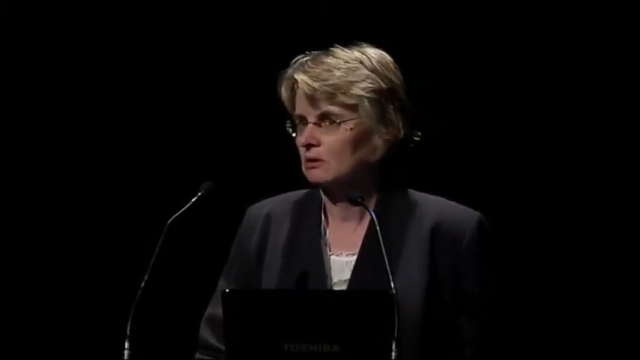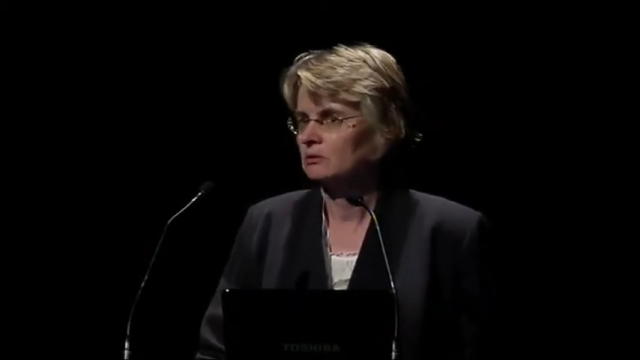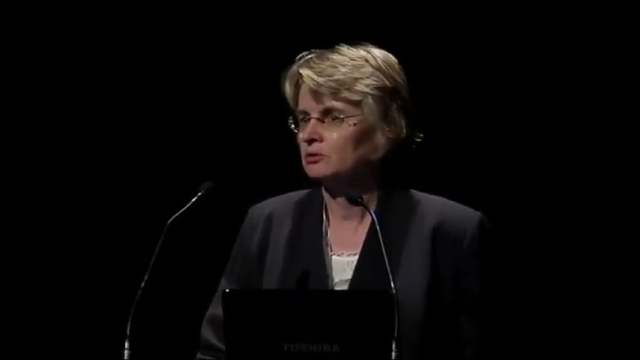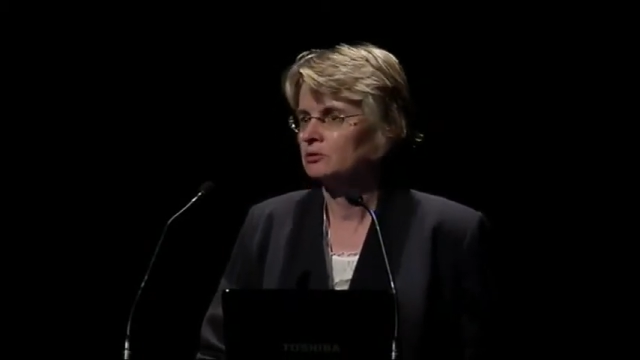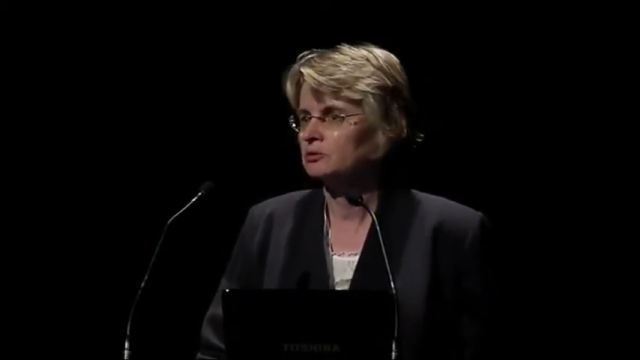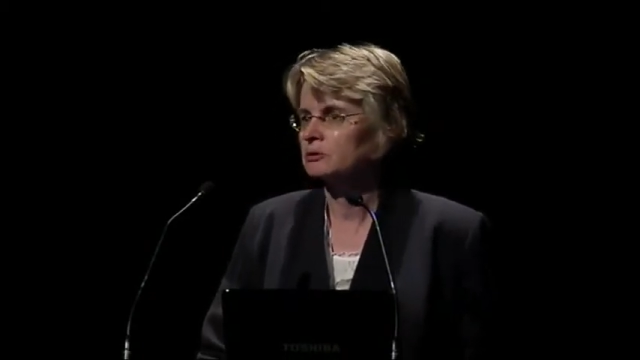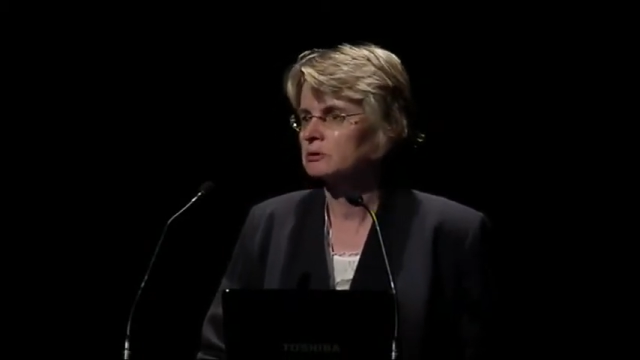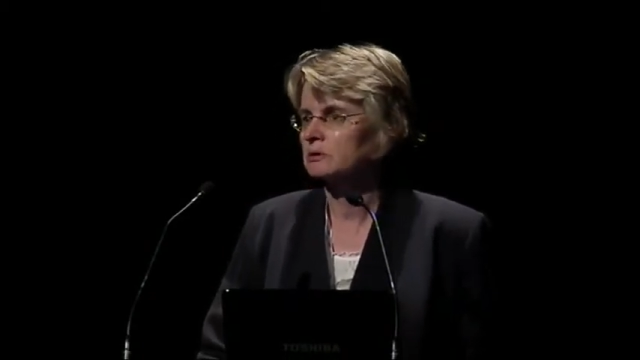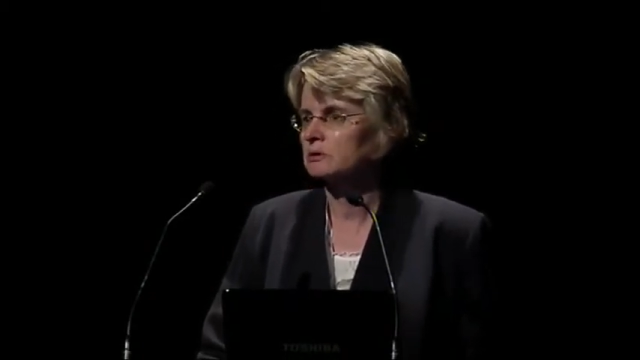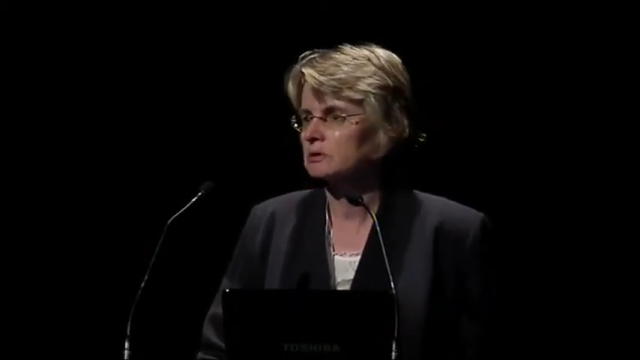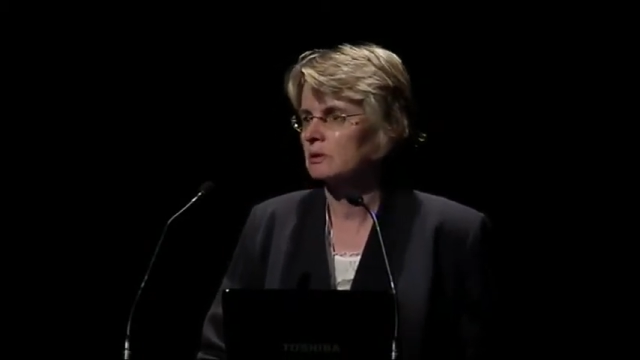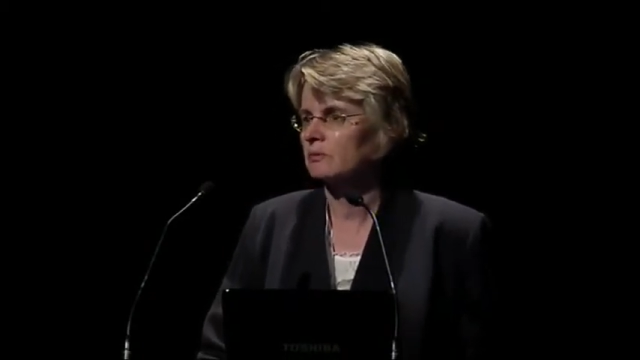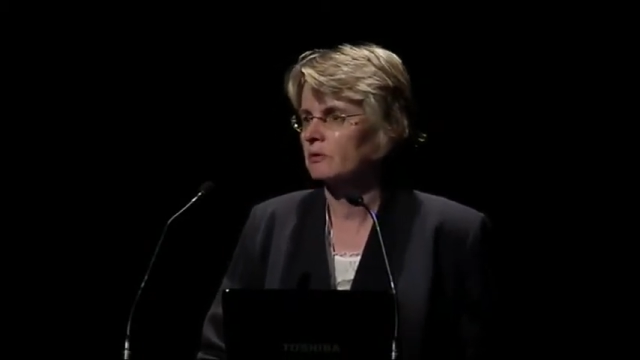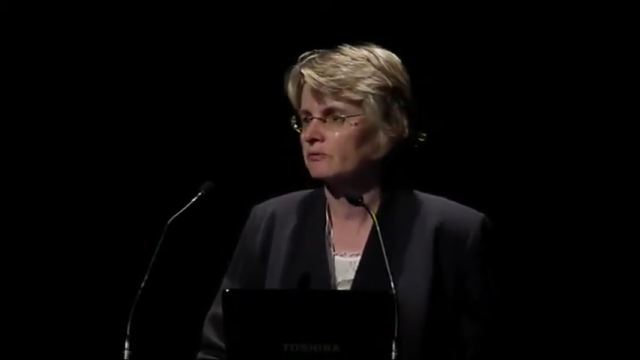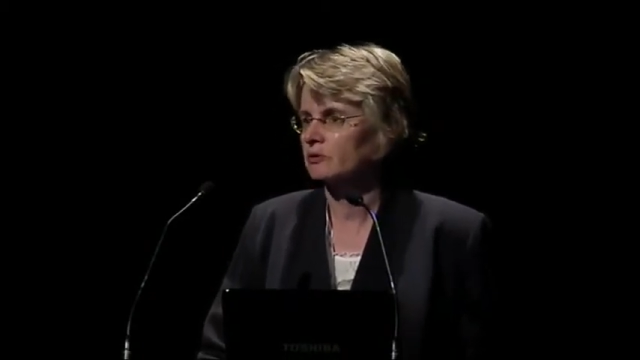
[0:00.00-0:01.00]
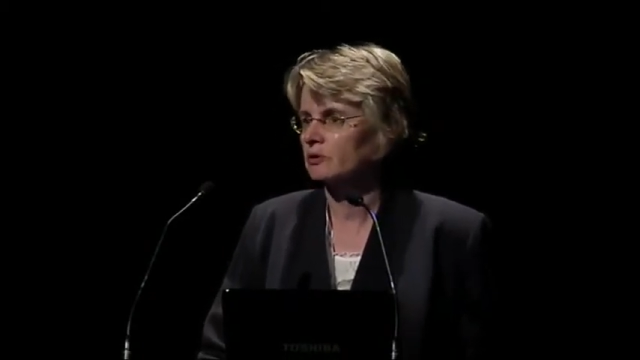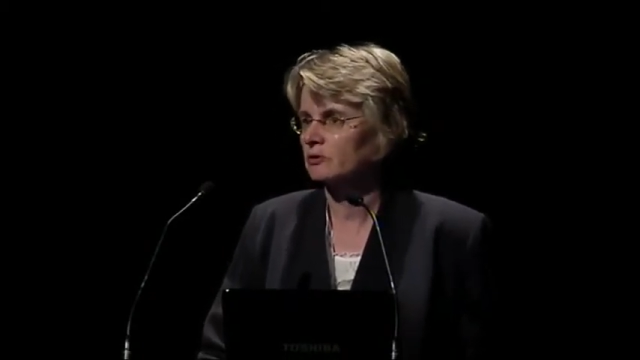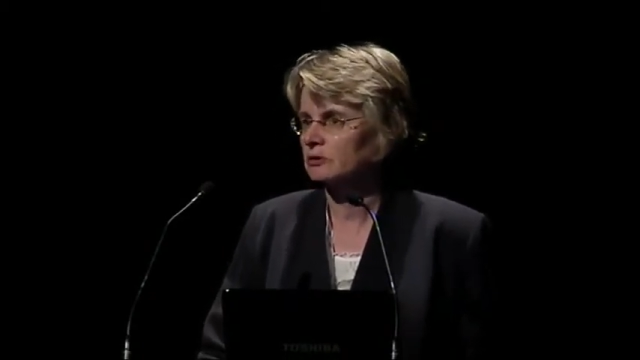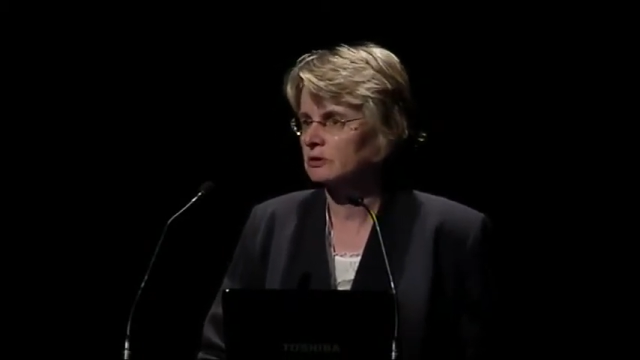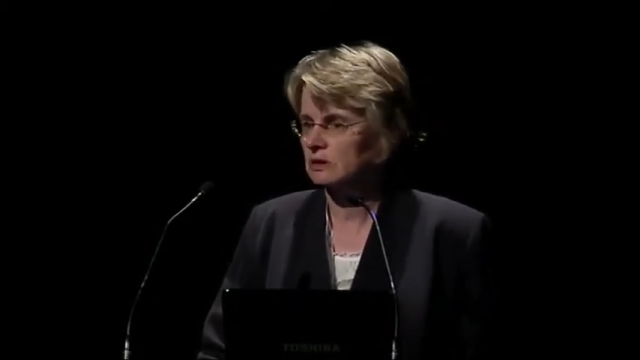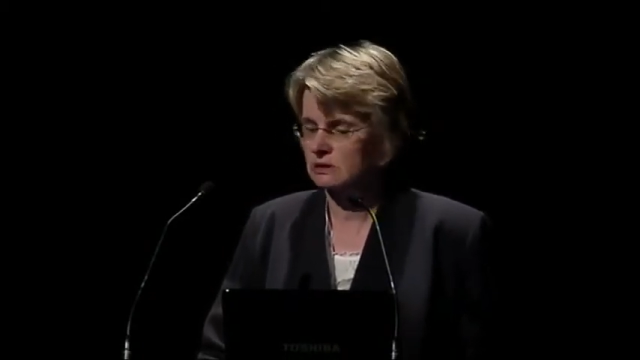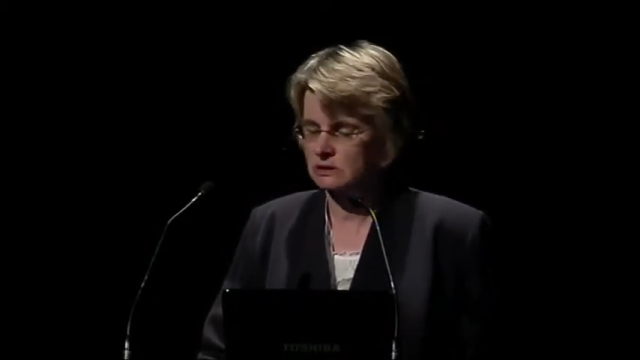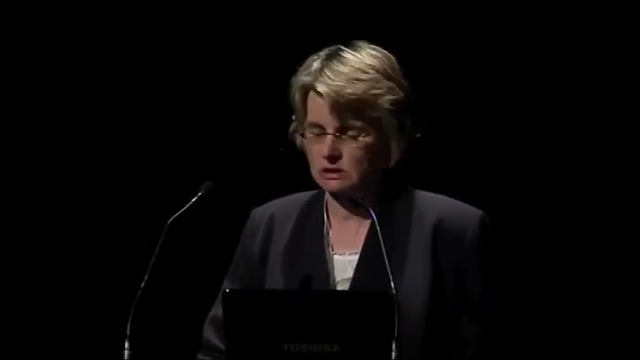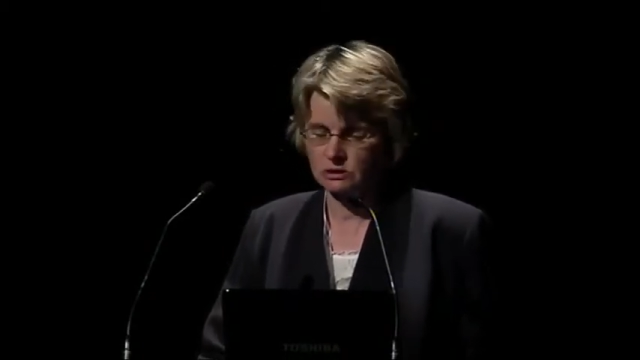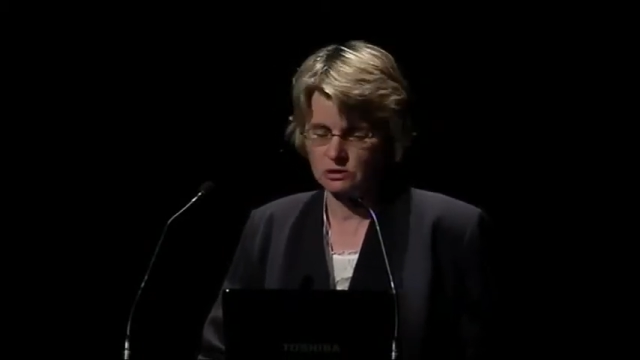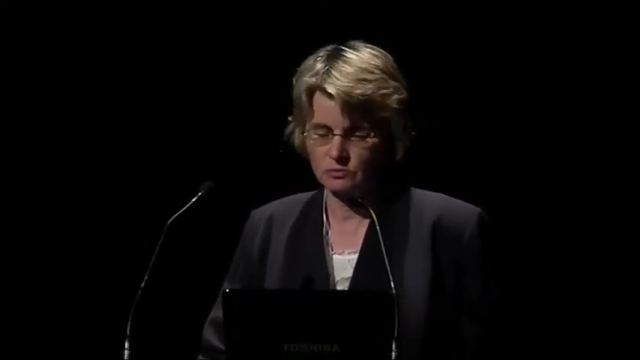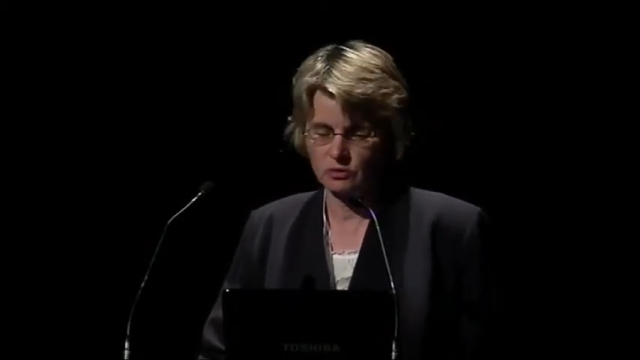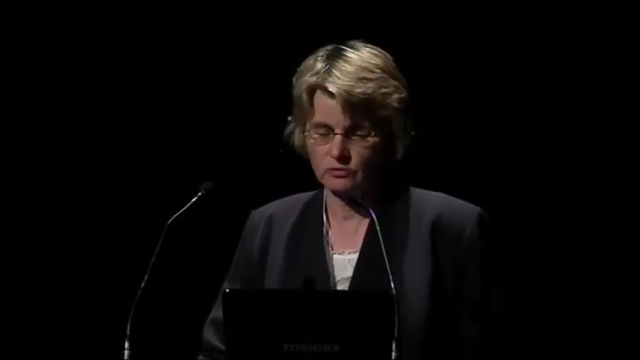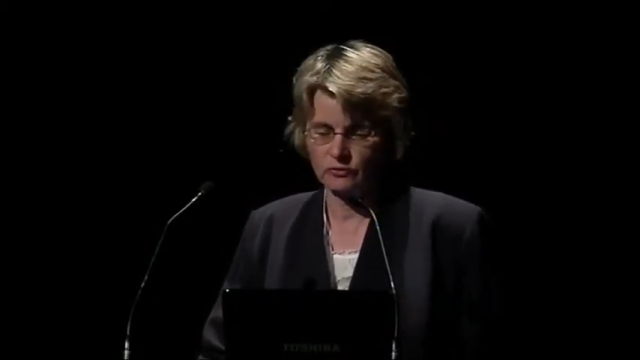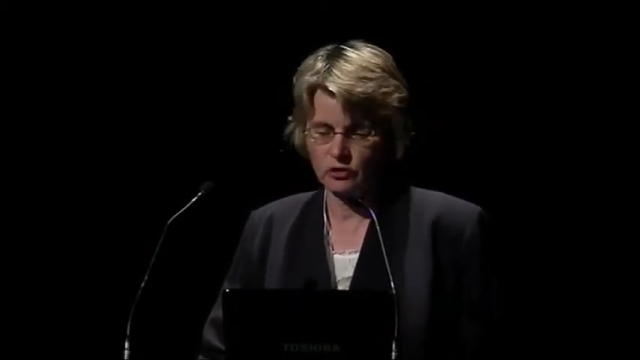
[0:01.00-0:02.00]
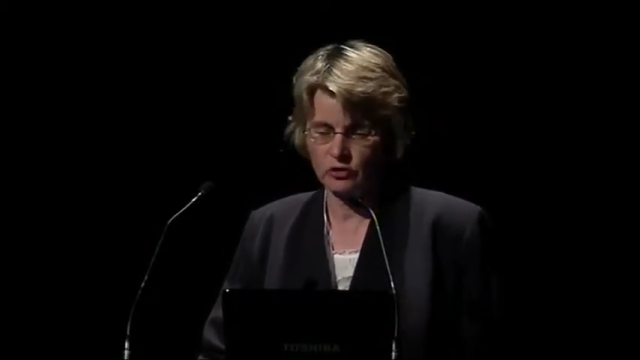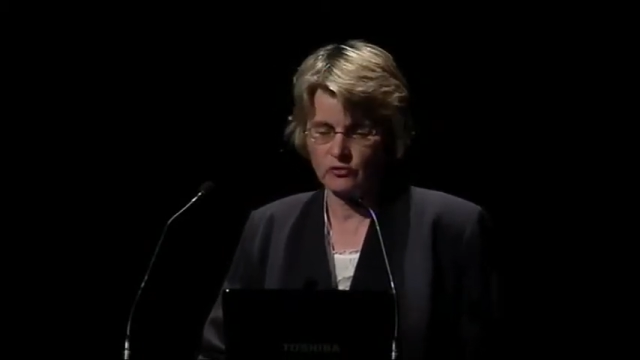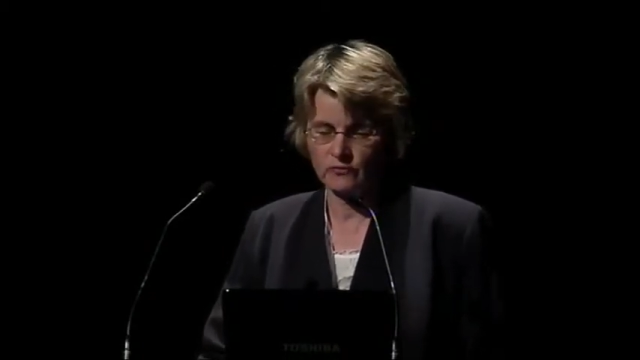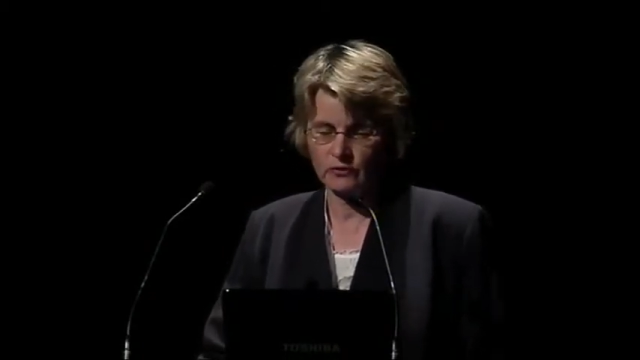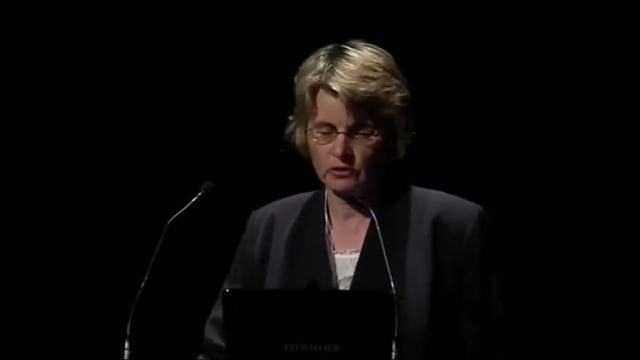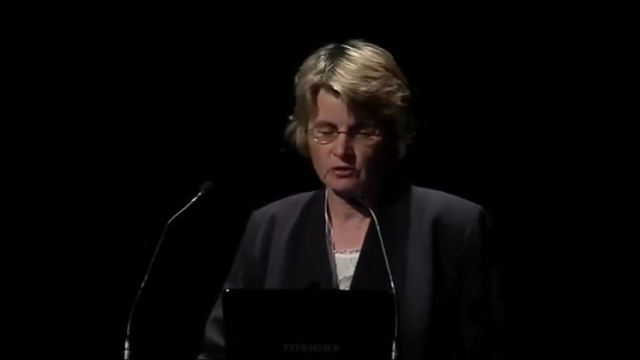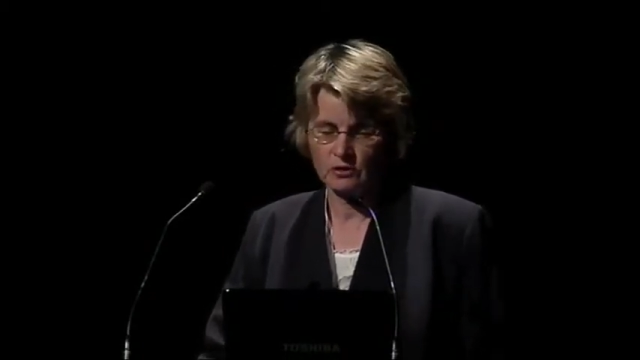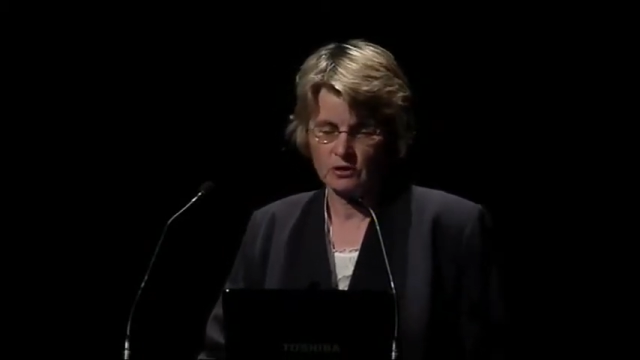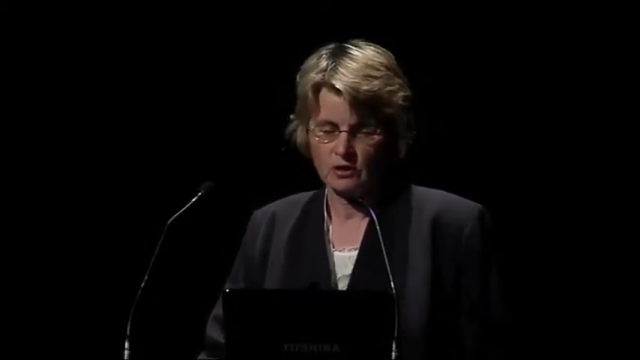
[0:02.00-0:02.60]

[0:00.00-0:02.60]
lose some of the context as you move it over.